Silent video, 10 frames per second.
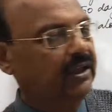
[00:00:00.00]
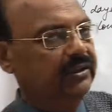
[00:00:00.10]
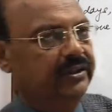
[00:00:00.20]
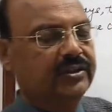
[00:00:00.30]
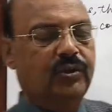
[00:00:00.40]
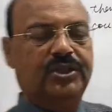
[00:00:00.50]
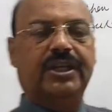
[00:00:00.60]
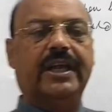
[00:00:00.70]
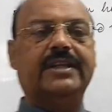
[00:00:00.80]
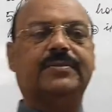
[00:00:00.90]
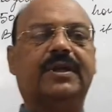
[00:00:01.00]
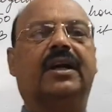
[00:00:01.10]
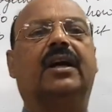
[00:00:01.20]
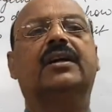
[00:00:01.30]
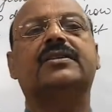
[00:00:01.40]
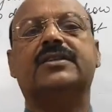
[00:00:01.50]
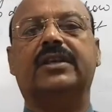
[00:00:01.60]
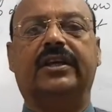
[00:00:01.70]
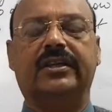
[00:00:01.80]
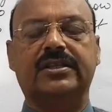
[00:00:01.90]
This question has been asked
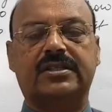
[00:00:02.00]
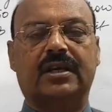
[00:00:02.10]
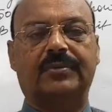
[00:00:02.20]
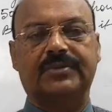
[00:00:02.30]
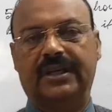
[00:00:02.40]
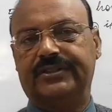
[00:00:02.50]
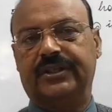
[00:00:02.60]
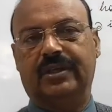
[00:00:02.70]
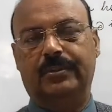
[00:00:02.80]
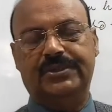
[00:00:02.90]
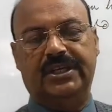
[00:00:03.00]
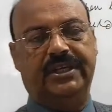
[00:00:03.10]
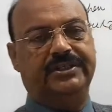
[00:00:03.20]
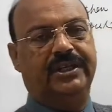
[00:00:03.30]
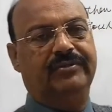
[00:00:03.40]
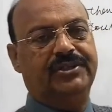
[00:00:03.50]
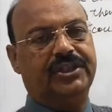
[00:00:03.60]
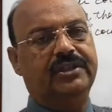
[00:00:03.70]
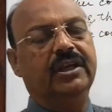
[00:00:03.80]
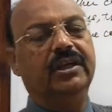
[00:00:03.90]
in Staff Selection Commission
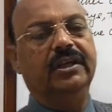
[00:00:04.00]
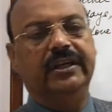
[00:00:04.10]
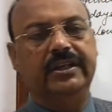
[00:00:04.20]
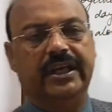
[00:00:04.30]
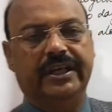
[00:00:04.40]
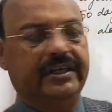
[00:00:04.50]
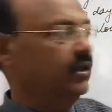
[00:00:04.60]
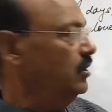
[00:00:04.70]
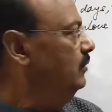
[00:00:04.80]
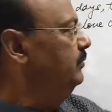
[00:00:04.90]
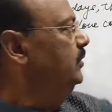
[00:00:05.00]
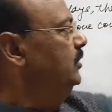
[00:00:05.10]
examination in the year of